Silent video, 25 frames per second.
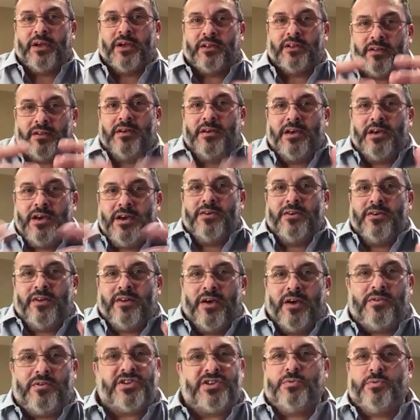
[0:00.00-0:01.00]
And, you
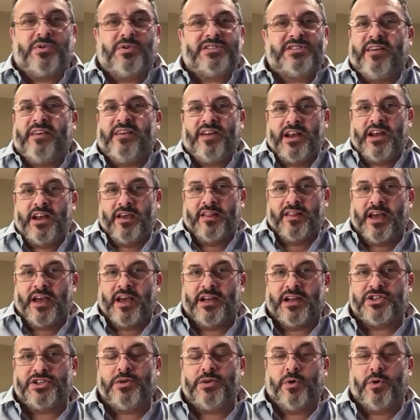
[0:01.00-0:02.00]
know, she wasn't having any of
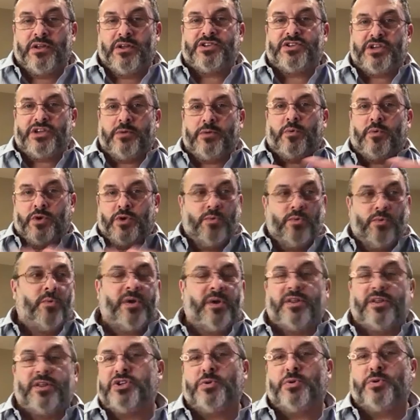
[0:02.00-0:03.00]
that. You were
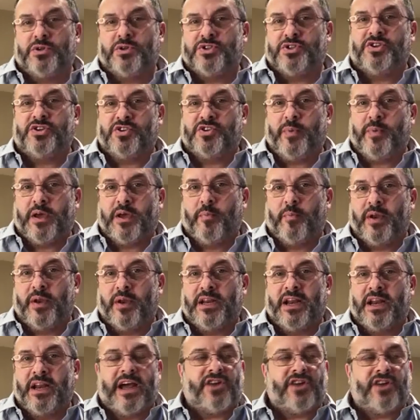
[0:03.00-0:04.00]
with her. She wanted you to be
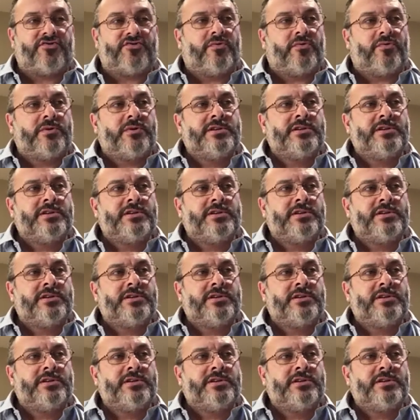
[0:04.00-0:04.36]
completely natural.